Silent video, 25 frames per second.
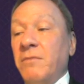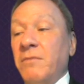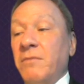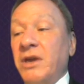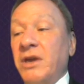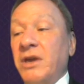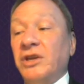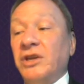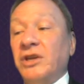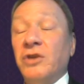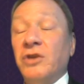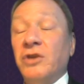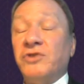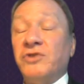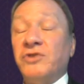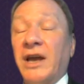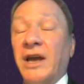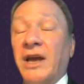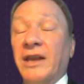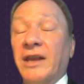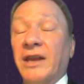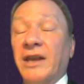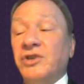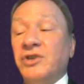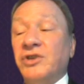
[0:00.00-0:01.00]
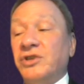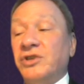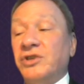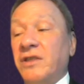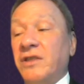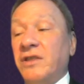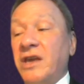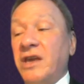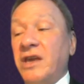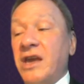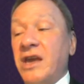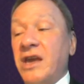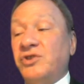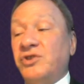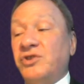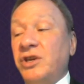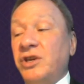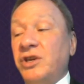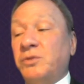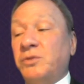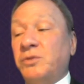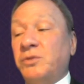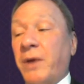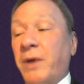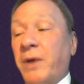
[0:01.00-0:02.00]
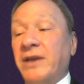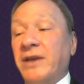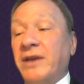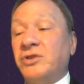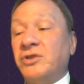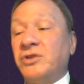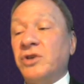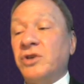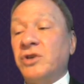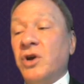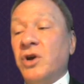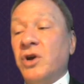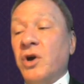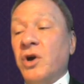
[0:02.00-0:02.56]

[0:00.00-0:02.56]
meeting new challenges in the ESG space,